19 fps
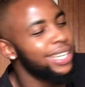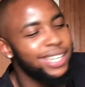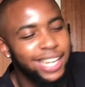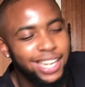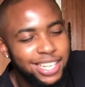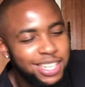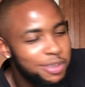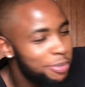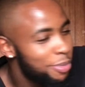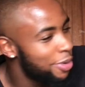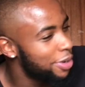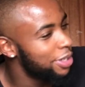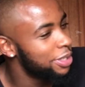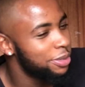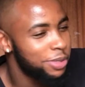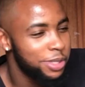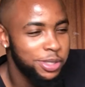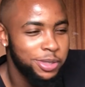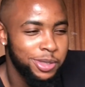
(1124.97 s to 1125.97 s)
any
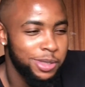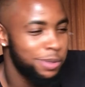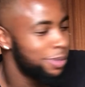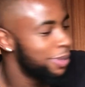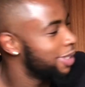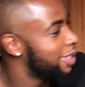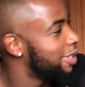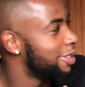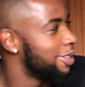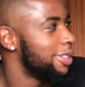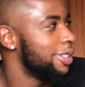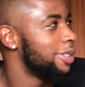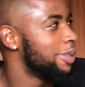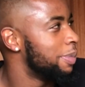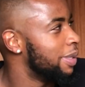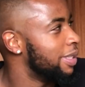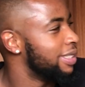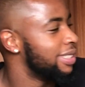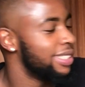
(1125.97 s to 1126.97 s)
point where you were speaking to this
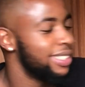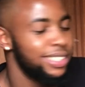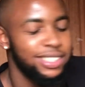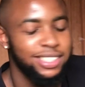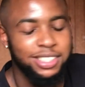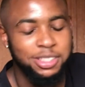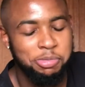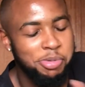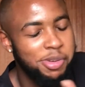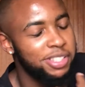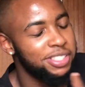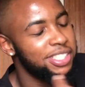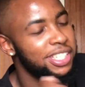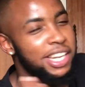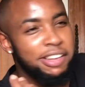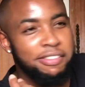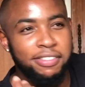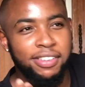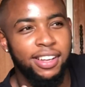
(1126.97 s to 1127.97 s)
person, did this
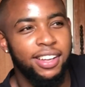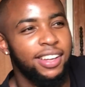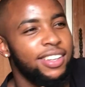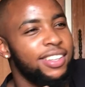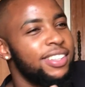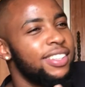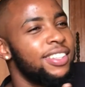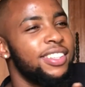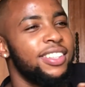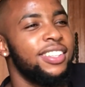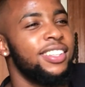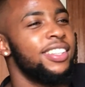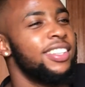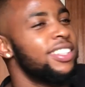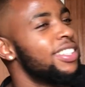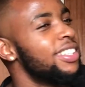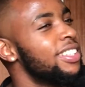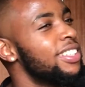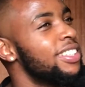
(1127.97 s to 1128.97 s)
person ever
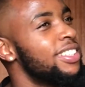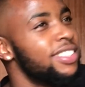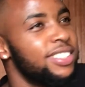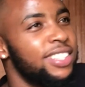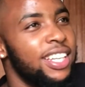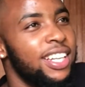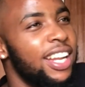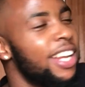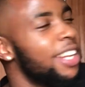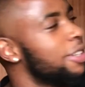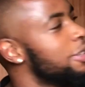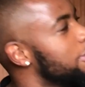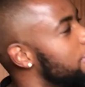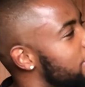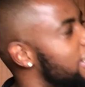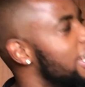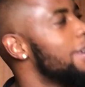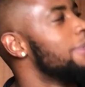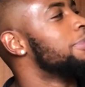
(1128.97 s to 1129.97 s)
say like, no,
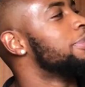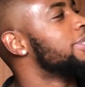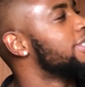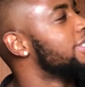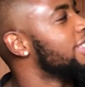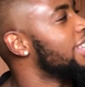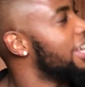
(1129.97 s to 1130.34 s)
Tabs, I